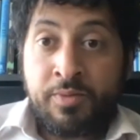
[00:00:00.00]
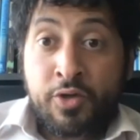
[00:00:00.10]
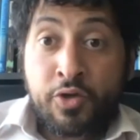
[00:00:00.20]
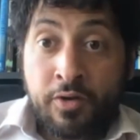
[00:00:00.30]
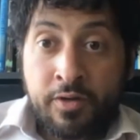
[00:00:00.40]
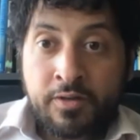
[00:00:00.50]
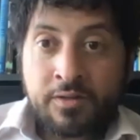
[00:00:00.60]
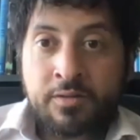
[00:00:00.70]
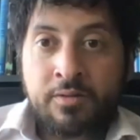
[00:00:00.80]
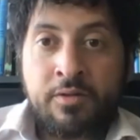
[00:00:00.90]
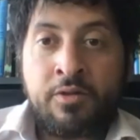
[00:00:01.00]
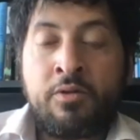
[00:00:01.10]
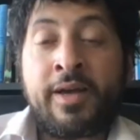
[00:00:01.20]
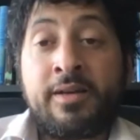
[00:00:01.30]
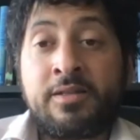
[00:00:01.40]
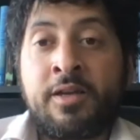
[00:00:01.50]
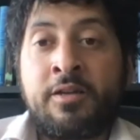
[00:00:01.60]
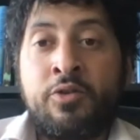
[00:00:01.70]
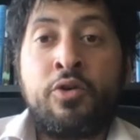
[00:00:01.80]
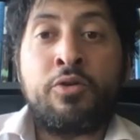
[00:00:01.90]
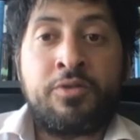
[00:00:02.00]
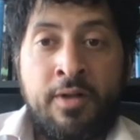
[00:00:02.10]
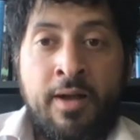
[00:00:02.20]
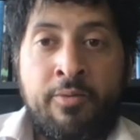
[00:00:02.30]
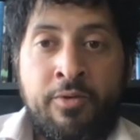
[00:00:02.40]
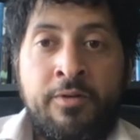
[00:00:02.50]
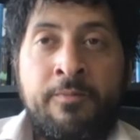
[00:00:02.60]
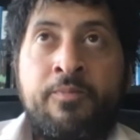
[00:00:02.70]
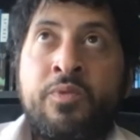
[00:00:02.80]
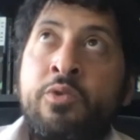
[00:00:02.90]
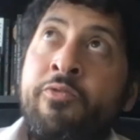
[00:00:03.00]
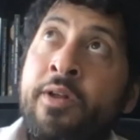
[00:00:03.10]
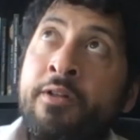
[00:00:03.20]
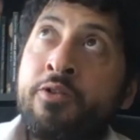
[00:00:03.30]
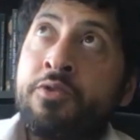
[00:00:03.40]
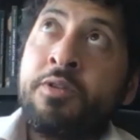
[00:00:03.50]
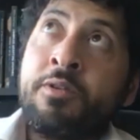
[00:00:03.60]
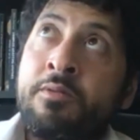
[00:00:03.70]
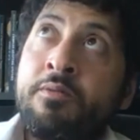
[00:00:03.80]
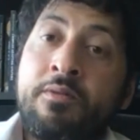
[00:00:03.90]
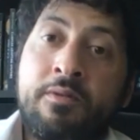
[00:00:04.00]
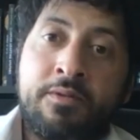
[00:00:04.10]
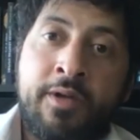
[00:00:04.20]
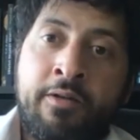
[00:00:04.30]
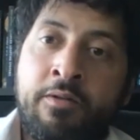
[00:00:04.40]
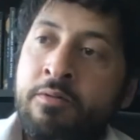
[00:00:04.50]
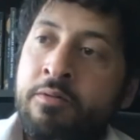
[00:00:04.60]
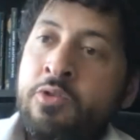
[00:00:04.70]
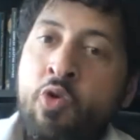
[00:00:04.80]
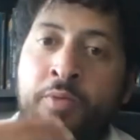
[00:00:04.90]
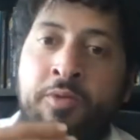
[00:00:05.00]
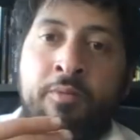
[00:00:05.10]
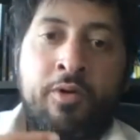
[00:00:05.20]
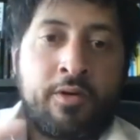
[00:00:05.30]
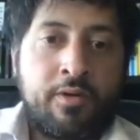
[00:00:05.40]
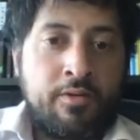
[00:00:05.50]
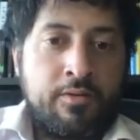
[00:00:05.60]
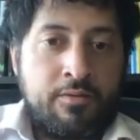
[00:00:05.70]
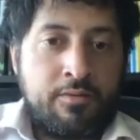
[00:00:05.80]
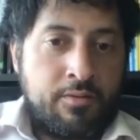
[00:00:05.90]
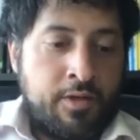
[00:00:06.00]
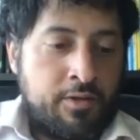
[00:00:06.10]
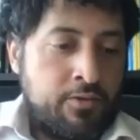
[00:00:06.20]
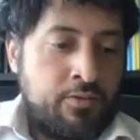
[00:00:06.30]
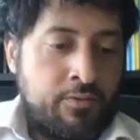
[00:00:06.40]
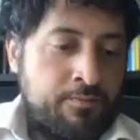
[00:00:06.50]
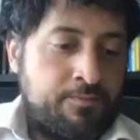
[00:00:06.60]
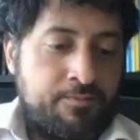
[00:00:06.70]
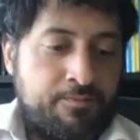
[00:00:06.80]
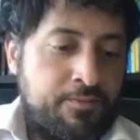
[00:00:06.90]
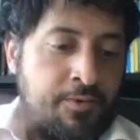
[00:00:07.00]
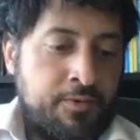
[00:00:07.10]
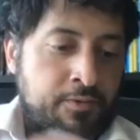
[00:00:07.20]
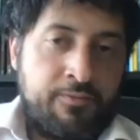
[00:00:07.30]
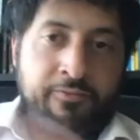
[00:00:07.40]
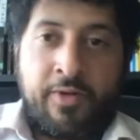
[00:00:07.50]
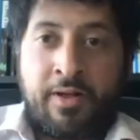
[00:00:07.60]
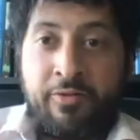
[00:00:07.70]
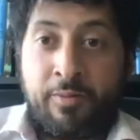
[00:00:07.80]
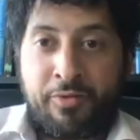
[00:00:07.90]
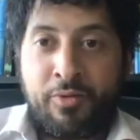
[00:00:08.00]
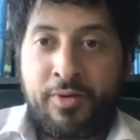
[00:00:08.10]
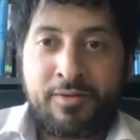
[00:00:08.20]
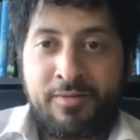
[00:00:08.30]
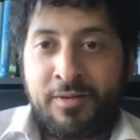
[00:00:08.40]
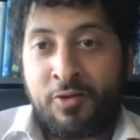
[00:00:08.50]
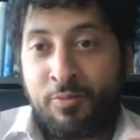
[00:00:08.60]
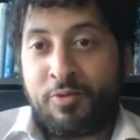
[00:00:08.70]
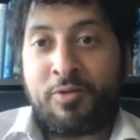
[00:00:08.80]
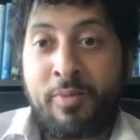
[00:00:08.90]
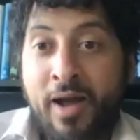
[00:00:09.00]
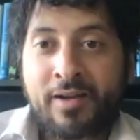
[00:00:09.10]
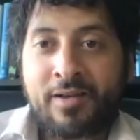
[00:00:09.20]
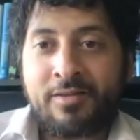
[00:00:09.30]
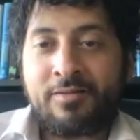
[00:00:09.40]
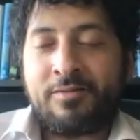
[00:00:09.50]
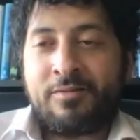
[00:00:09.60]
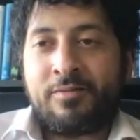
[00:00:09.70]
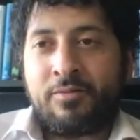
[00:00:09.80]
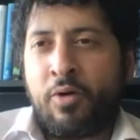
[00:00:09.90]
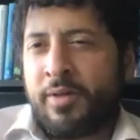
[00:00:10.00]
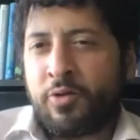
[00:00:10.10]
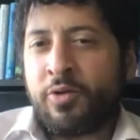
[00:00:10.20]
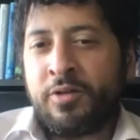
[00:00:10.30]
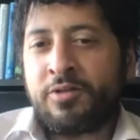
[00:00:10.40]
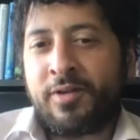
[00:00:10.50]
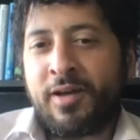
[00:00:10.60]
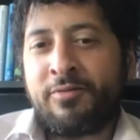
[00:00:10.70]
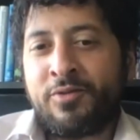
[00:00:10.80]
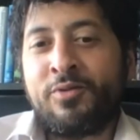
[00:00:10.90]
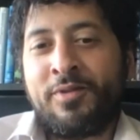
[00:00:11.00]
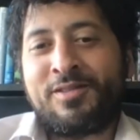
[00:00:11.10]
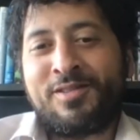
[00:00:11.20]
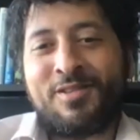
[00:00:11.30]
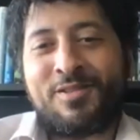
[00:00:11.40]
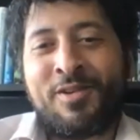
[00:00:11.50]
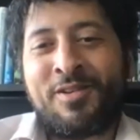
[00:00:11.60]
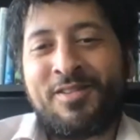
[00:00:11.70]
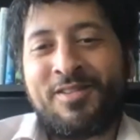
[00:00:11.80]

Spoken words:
Be curious. Like I said, you go to the library, you find an interesting title, you open the book, and you flip through it, and then you put it back. That's all you need to kind of do in that sense, right?